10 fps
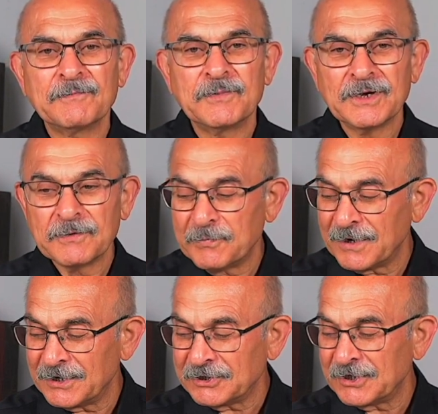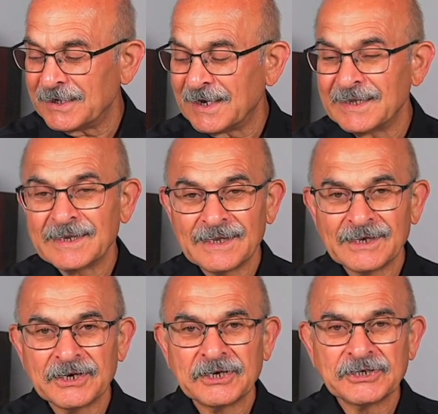And being patient and
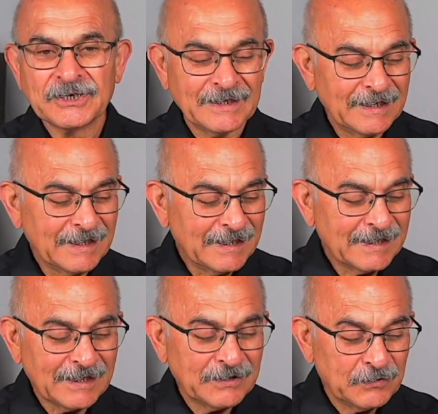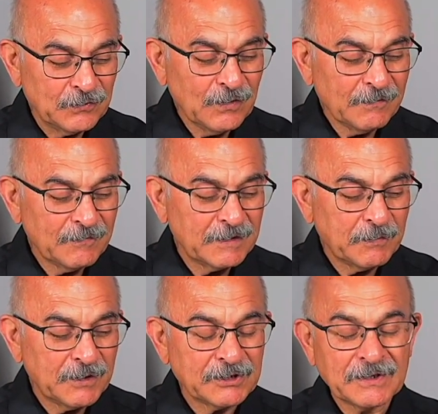dedication that you with the
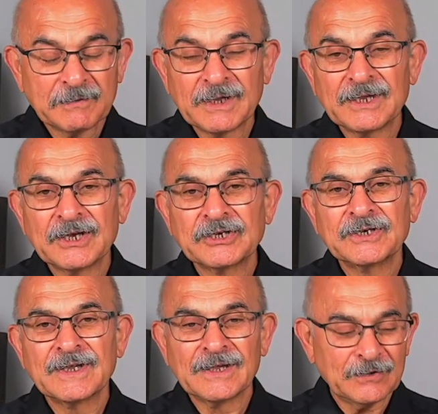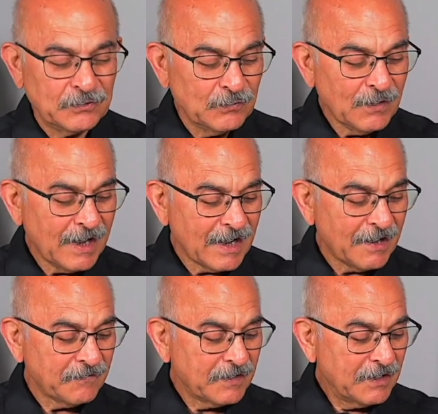patience and dedication that you
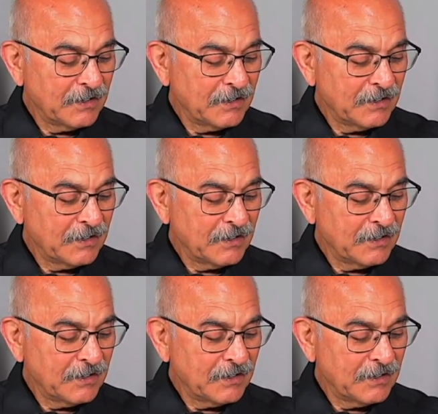have,